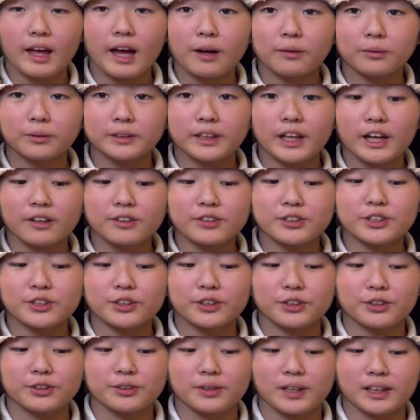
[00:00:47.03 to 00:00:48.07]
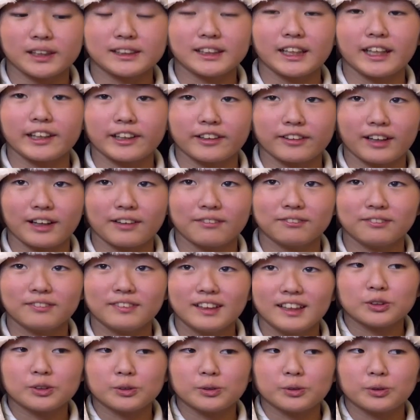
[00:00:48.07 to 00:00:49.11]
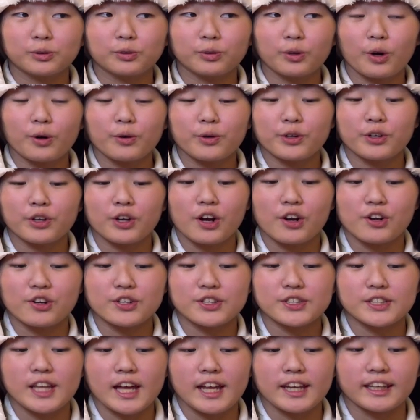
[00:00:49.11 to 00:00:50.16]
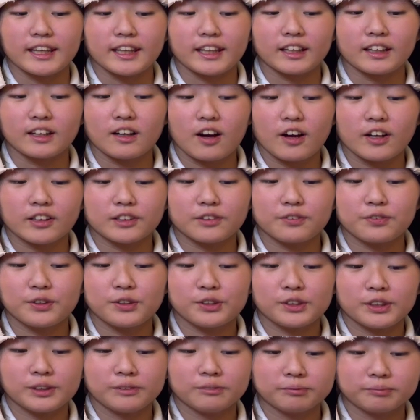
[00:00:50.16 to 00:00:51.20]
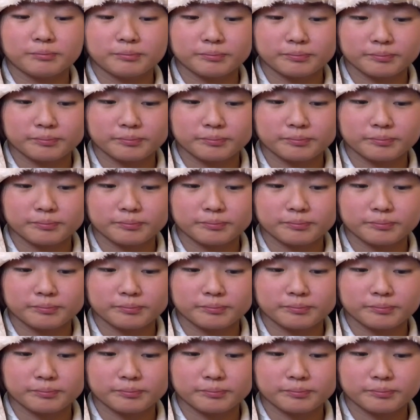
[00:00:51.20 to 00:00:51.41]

I will now show you a diagram to grow your understanding on diffusion.